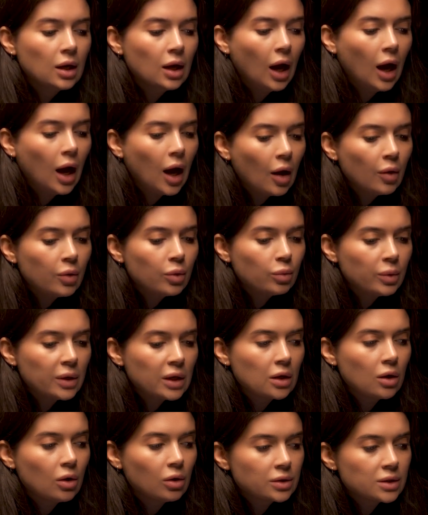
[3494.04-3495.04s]
How do we
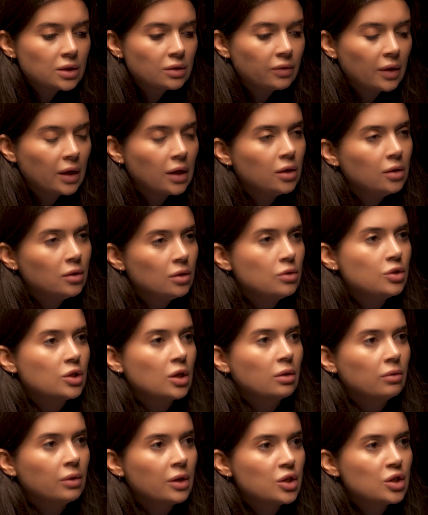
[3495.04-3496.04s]
cultivate a new
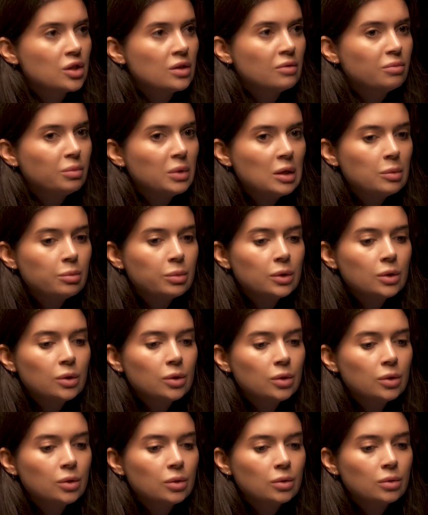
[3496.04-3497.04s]
generation of people
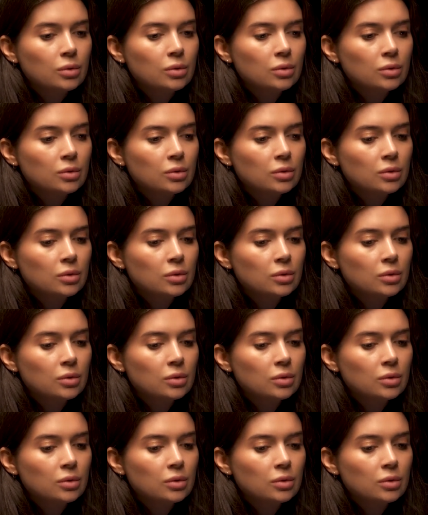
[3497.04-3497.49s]
who